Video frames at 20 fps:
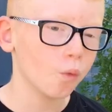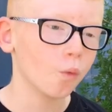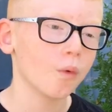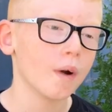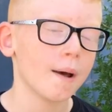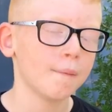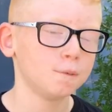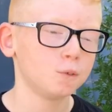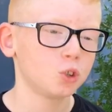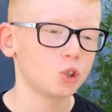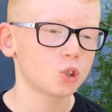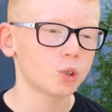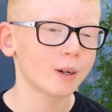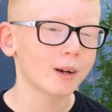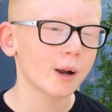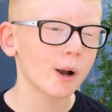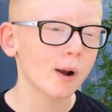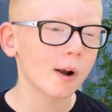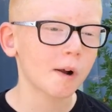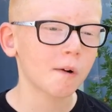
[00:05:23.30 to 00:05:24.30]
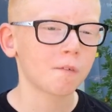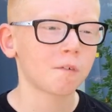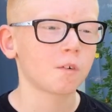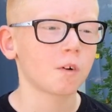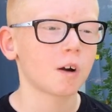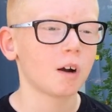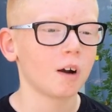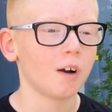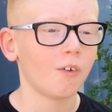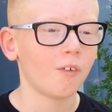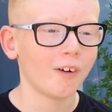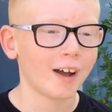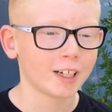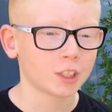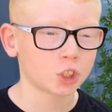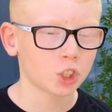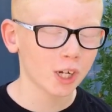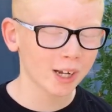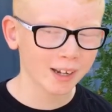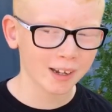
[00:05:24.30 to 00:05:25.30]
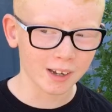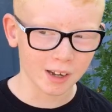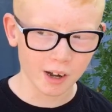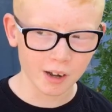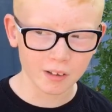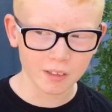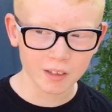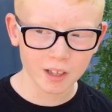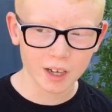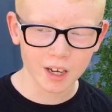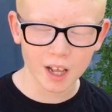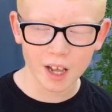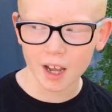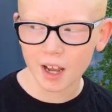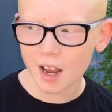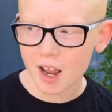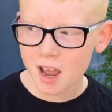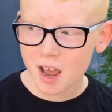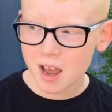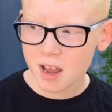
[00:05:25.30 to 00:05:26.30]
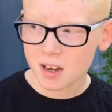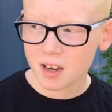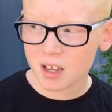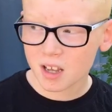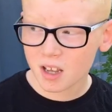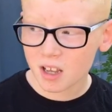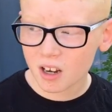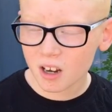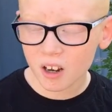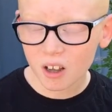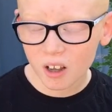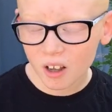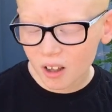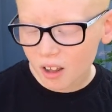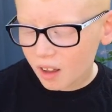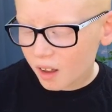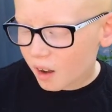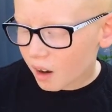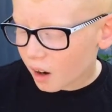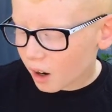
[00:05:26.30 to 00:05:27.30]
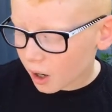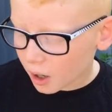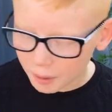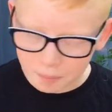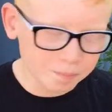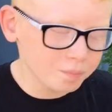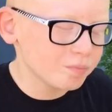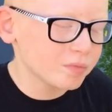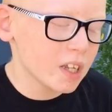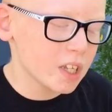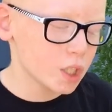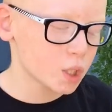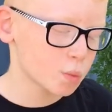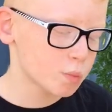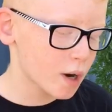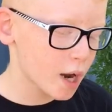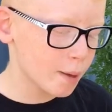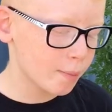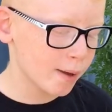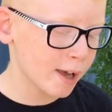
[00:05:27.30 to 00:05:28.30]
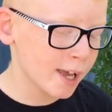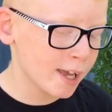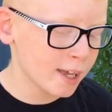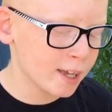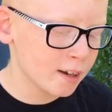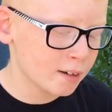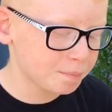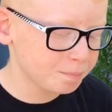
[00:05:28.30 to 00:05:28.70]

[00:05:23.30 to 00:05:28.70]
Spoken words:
rev trigger for an electric gun that I did in spray paint.